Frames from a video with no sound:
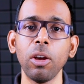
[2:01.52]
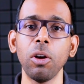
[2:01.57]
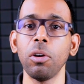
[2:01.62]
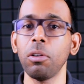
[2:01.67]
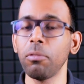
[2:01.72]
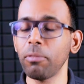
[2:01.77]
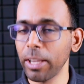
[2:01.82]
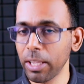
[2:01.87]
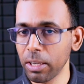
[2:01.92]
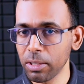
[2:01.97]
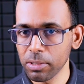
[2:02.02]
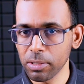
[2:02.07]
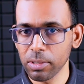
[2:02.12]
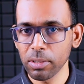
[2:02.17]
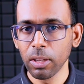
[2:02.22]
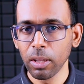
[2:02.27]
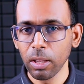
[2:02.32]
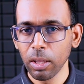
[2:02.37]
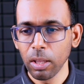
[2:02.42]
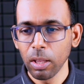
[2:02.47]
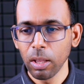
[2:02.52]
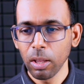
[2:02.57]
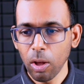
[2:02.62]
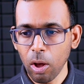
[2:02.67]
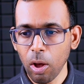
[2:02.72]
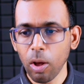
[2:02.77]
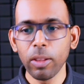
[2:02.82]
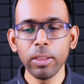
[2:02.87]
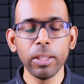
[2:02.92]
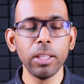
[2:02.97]
or virus,
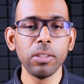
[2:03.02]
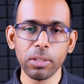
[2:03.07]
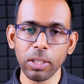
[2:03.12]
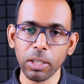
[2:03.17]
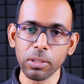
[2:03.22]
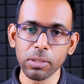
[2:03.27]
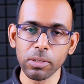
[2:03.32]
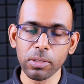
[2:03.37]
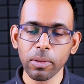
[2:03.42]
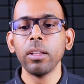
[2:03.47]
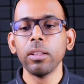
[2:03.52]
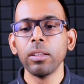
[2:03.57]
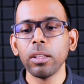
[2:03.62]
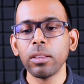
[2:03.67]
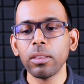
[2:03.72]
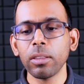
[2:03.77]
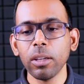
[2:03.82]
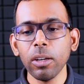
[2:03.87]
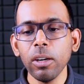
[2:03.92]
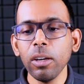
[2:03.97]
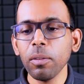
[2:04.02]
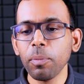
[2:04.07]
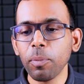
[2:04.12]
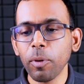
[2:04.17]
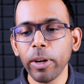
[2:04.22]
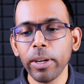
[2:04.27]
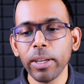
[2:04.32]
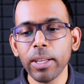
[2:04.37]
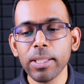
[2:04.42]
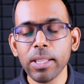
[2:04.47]
all these things. The third
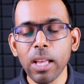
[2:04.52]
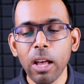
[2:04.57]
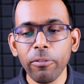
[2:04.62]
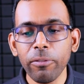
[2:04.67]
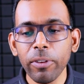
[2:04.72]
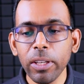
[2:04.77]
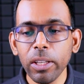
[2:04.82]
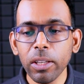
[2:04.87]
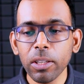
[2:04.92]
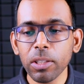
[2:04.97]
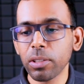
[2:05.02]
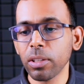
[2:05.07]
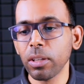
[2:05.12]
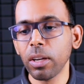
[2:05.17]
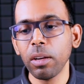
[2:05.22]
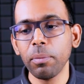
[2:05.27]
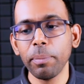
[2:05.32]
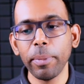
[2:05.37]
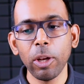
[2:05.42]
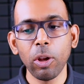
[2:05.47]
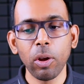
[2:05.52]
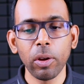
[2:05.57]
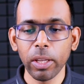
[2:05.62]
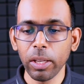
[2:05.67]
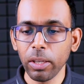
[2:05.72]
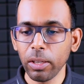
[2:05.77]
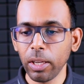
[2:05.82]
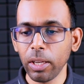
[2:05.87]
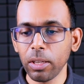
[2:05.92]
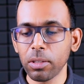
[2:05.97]
point is affiliation and
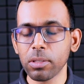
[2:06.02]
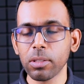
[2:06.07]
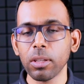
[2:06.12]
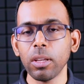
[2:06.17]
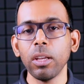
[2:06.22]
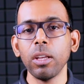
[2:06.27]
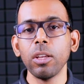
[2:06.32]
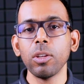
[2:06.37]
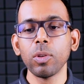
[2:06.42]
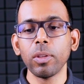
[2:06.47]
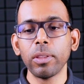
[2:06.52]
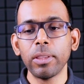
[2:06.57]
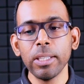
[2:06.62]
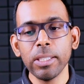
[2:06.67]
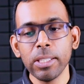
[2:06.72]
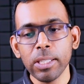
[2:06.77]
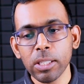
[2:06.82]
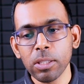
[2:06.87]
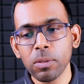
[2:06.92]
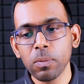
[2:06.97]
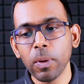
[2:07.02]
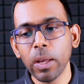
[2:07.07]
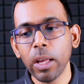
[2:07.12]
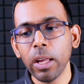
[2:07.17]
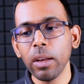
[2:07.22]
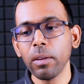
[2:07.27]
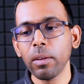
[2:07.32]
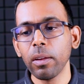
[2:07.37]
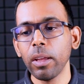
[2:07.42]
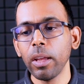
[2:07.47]
belonging needs. So this is
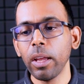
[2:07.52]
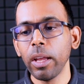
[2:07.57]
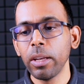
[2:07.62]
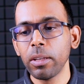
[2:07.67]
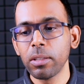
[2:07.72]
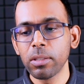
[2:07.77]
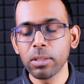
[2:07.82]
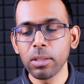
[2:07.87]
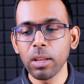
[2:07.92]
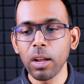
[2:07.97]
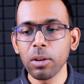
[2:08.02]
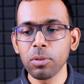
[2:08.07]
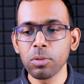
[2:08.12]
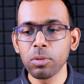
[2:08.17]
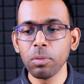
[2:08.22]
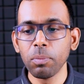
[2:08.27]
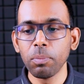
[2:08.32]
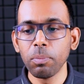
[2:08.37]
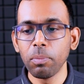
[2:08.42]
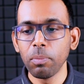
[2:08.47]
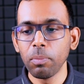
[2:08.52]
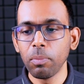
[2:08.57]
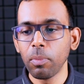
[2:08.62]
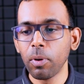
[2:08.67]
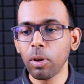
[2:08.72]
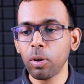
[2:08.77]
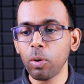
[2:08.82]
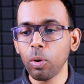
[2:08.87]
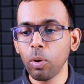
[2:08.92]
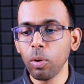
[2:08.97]
where it starts to
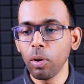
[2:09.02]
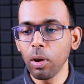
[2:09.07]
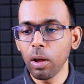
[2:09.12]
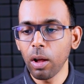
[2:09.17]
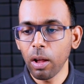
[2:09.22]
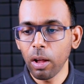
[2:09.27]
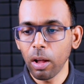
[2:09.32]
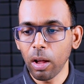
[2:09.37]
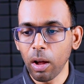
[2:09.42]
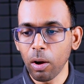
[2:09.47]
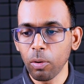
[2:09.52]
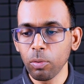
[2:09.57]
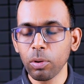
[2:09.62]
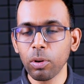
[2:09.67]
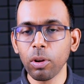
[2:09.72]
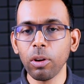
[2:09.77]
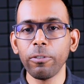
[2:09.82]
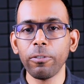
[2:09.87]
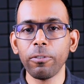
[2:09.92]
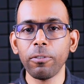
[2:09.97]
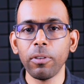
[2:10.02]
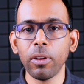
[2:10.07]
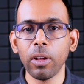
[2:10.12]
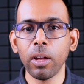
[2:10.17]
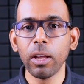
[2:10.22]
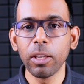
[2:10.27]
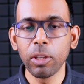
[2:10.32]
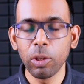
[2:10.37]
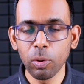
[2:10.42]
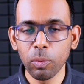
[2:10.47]
go out of
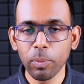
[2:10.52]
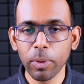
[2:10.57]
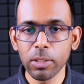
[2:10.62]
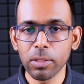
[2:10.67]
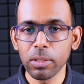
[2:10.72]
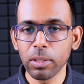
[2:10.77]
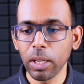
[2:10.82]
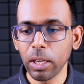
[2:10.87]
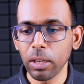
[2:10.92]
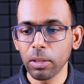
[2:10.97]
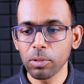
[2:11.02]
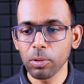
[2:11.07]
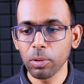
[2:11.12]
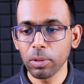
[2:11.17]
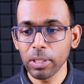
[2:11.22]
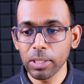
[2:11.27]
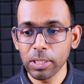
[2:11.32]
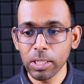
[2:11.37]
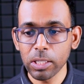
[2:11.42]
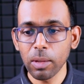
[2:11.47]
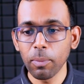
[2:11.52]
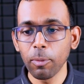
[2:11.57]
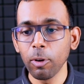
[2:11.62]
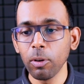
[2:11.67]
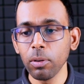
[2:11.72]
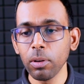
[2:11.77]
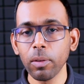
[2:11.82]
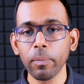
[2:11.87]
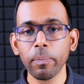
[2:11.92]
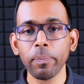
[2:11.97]
a human's need. So this is
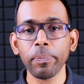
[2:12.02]
about